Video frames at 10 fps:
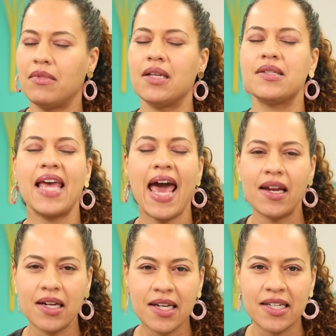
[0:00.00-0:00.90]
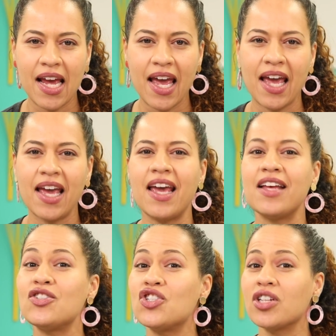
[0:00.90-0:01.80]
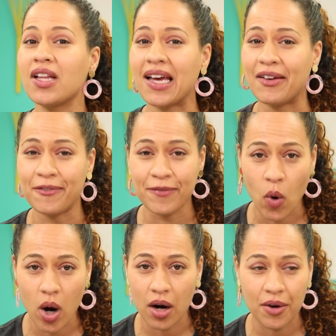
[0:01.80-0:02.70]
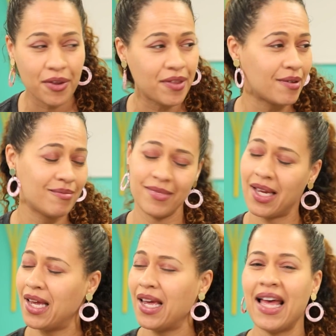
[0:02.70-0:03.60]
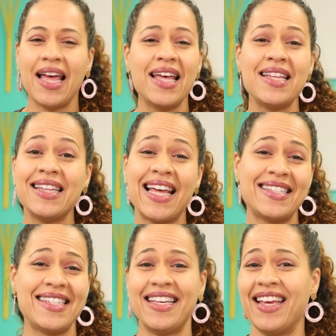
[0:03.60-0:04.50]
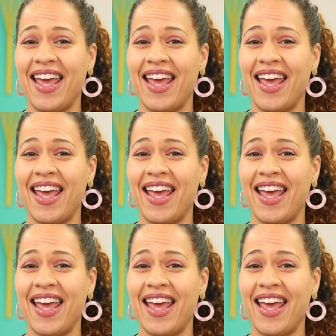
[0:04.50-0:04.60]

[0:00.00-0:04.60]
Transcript: It's Canada Day, it's July 4th. Let's eat